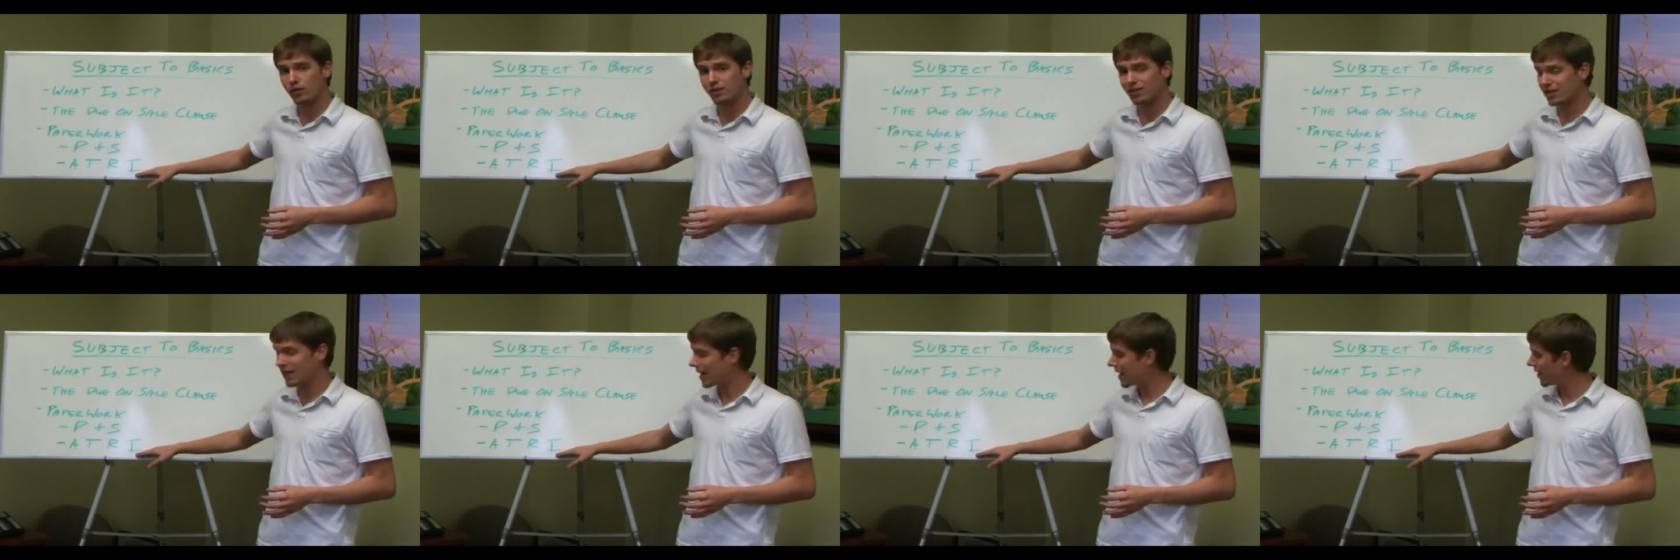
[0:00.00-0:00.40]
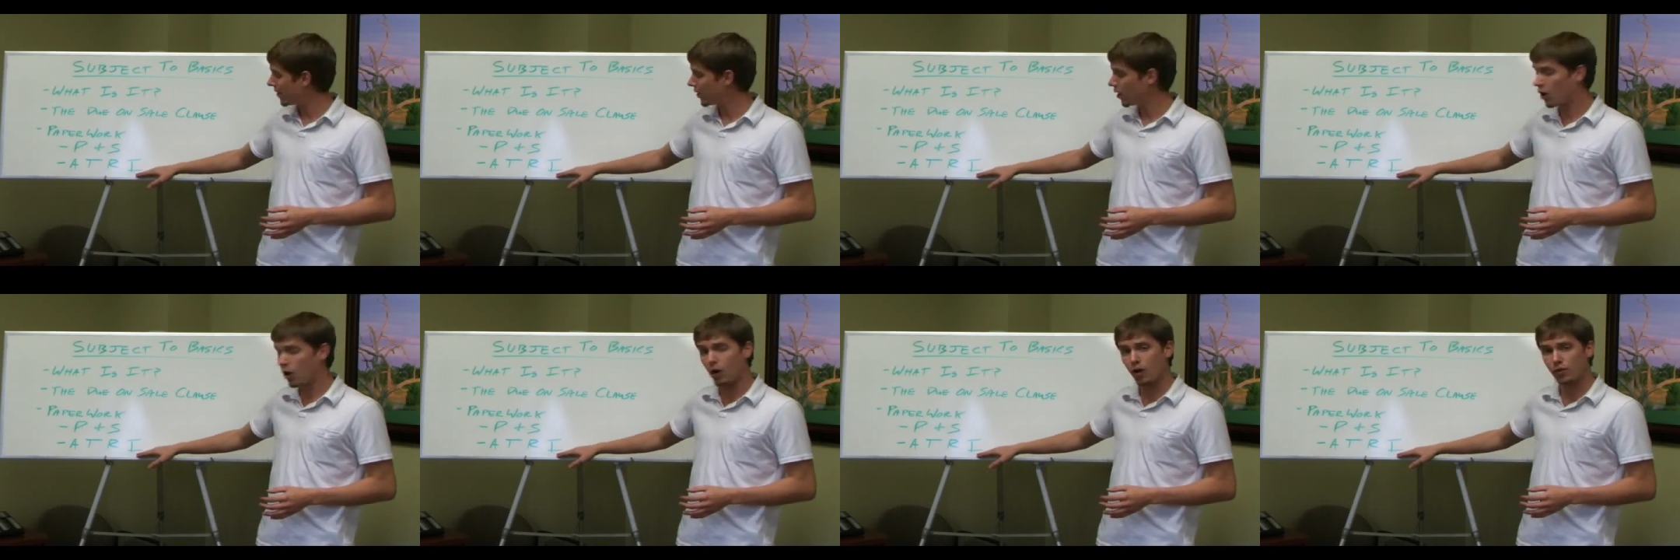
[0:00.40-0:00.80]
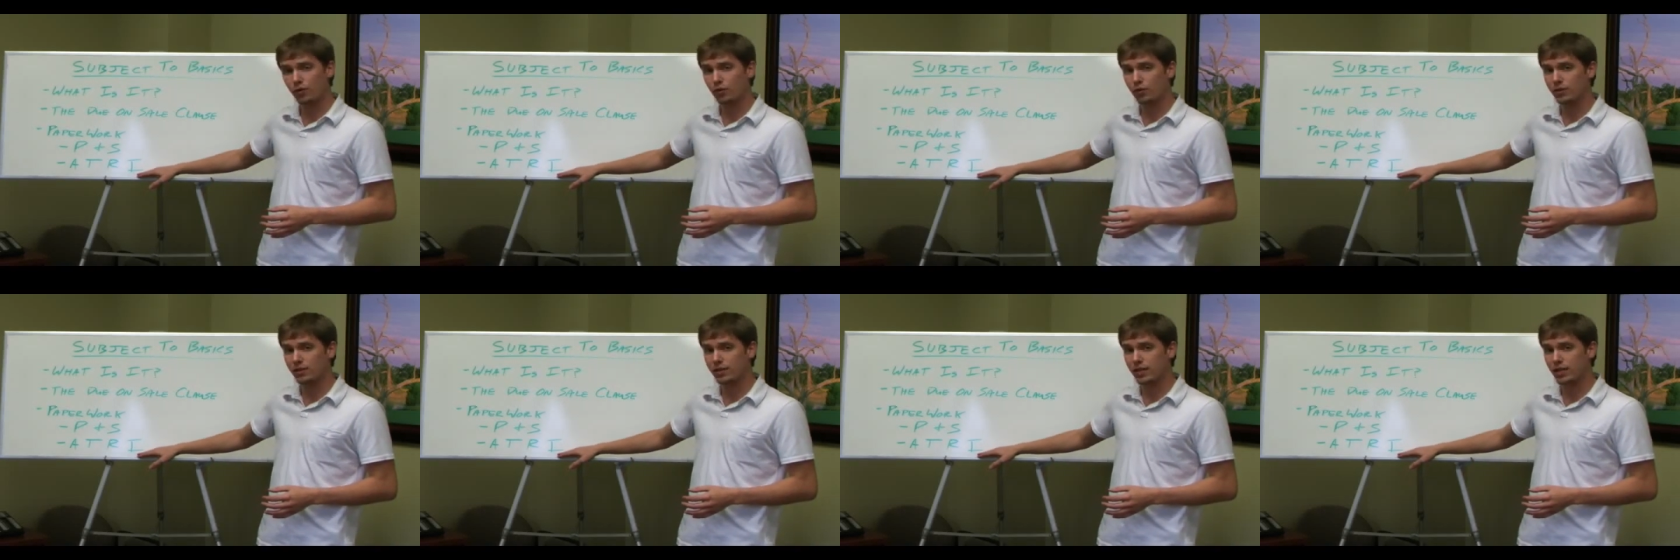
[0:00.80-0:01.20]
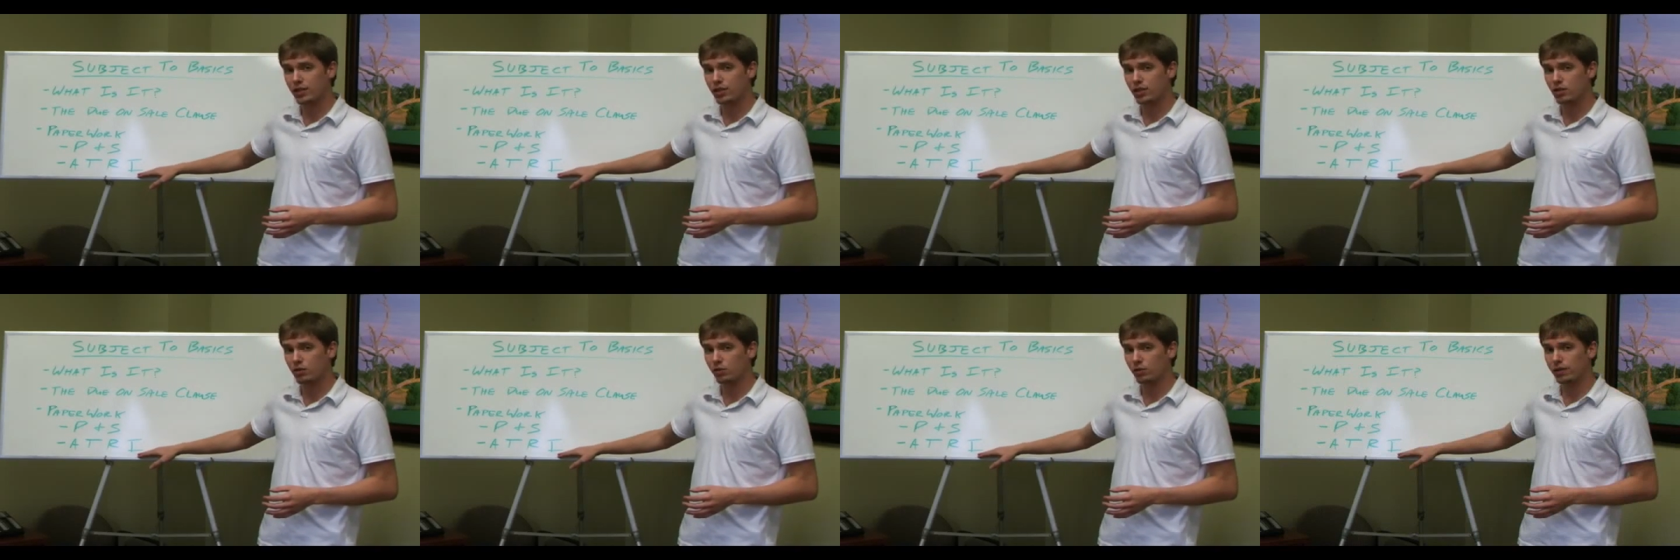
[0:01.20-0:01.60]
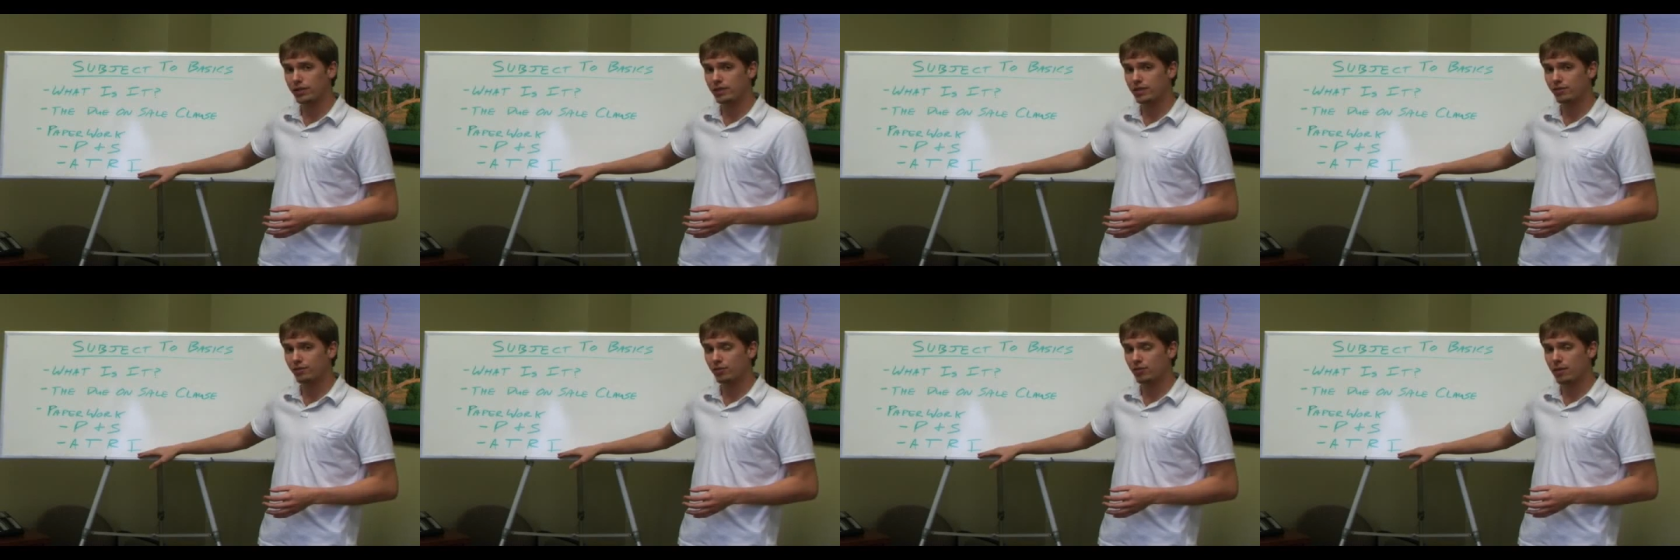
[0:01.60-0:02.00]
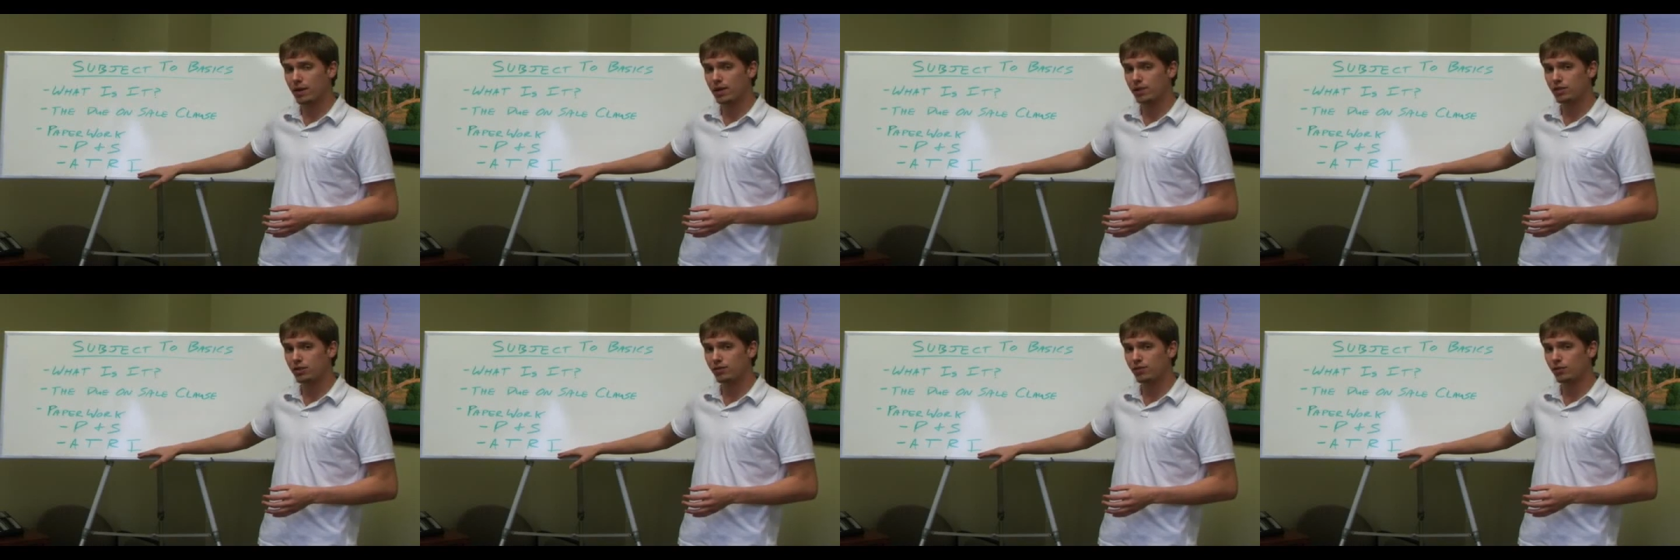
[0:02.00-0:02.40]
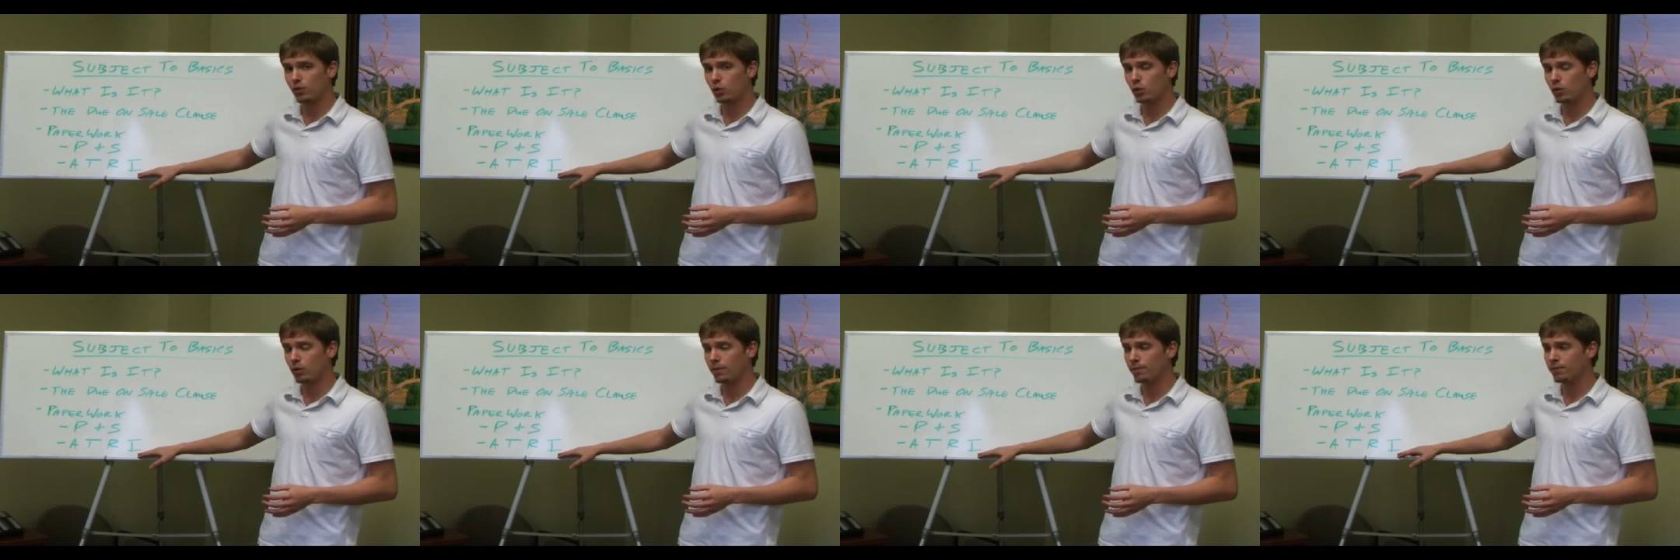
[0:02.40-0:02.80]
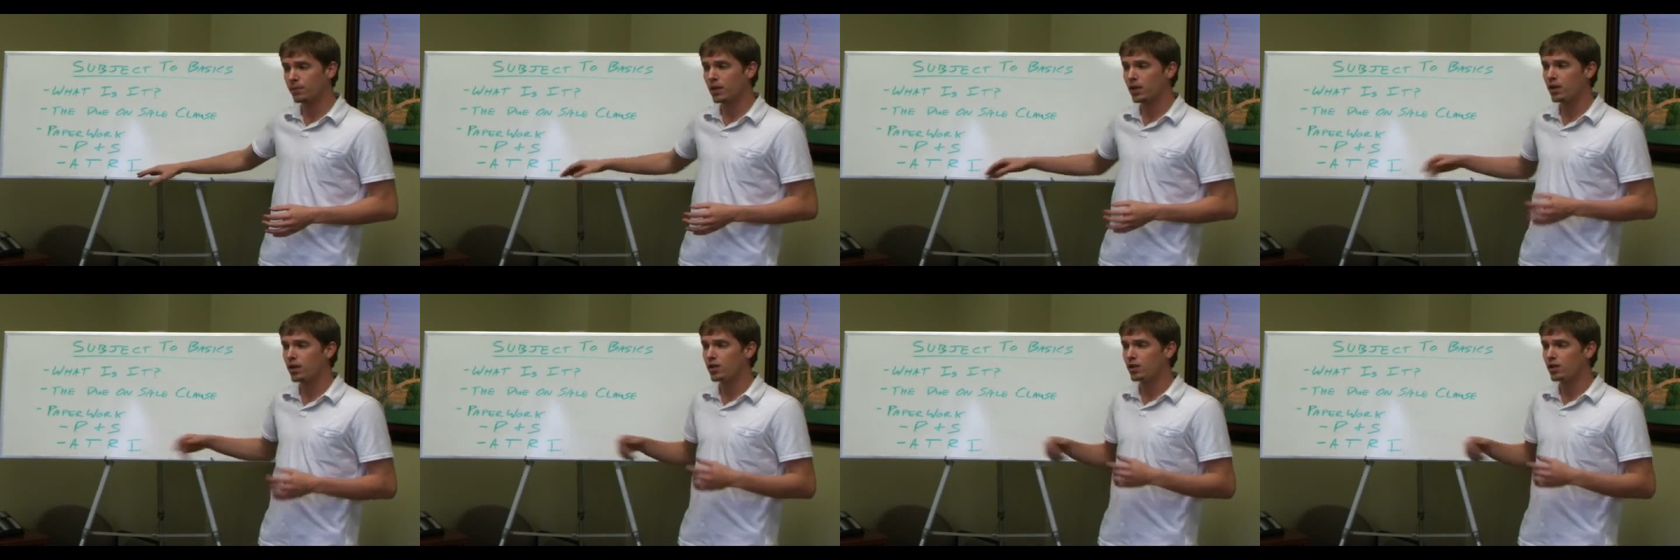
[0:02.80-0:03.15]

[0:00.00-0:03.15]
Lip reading: to sign the authorization to release information form.